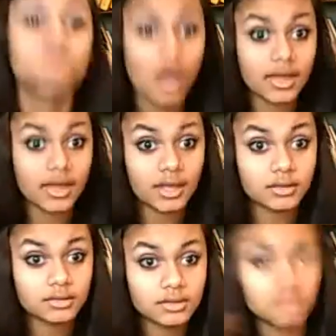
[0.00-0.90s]
walking.
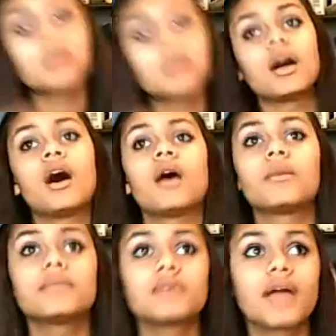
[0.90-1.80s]

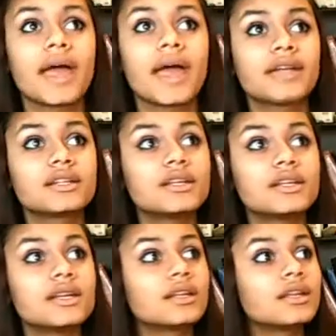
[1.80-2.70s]
And
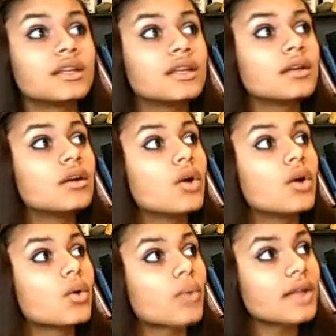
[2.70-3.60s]
he
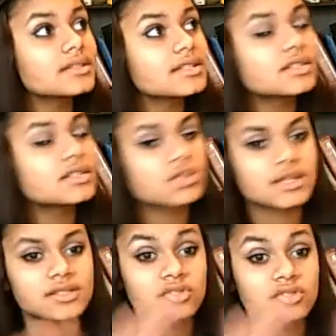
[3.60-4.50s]
runs into
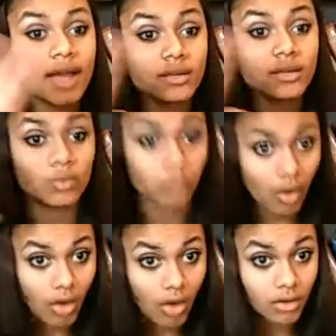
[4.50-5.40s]
this giant
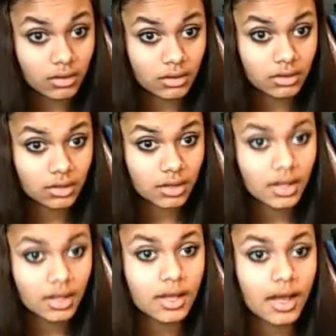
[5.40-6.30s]
wall.
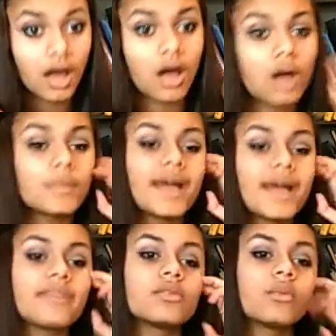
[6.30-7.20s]

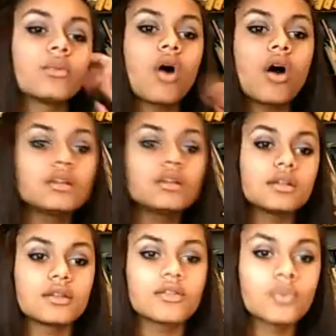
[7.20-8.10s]
And the wall
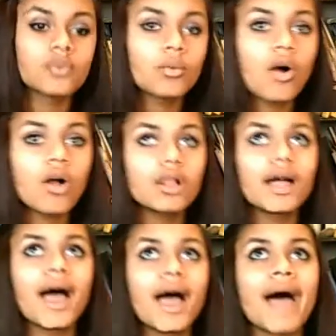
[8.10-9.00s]

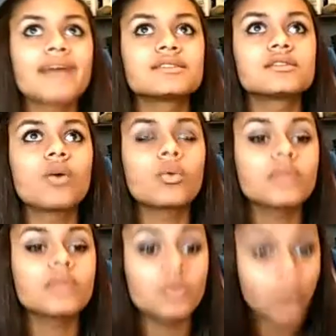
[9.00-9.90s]
has
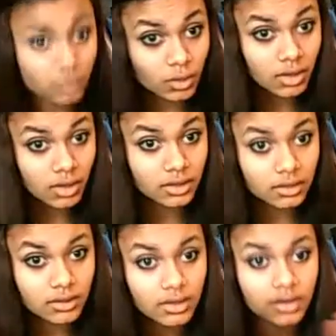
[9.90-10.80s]
only one word
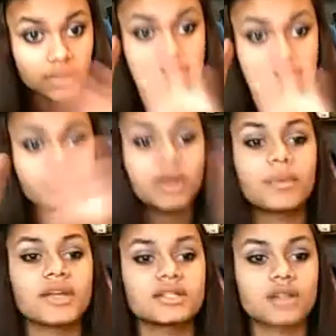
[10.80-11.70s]
spray
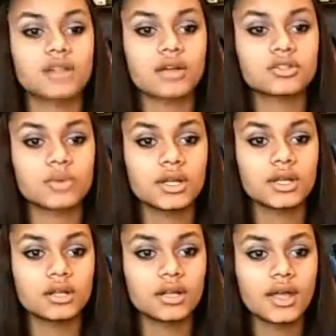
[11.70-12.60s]
painted onto it,
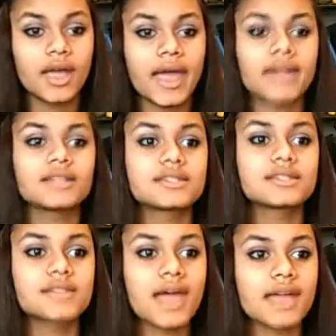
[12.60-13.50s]
and it
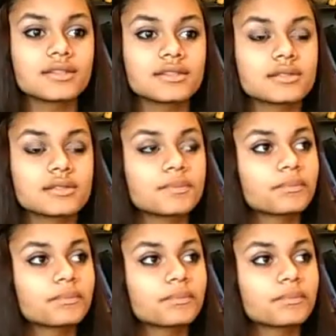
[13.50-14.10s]
says,